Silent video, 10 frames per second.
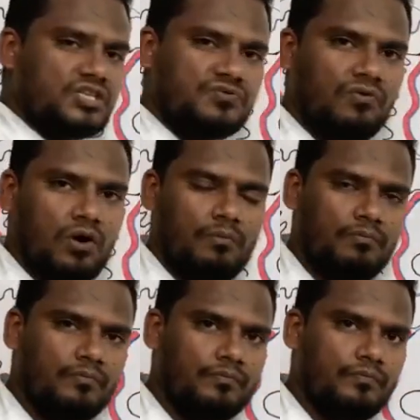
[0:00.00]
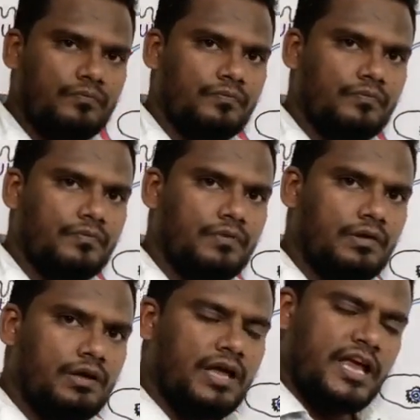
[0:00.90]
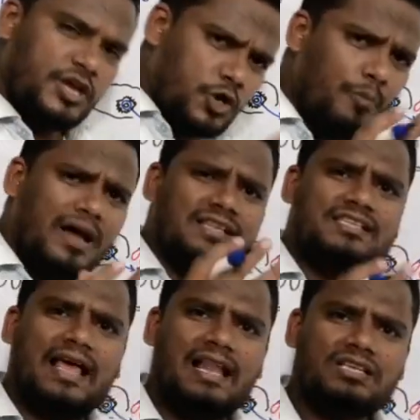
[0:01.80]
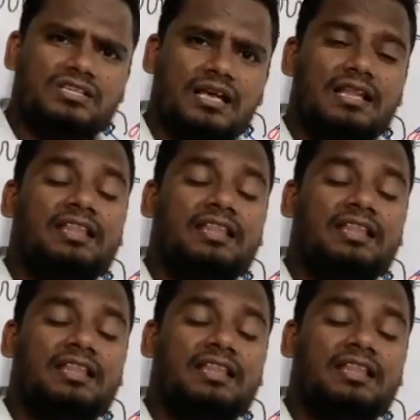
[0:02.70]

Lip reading: is formed. Human cells,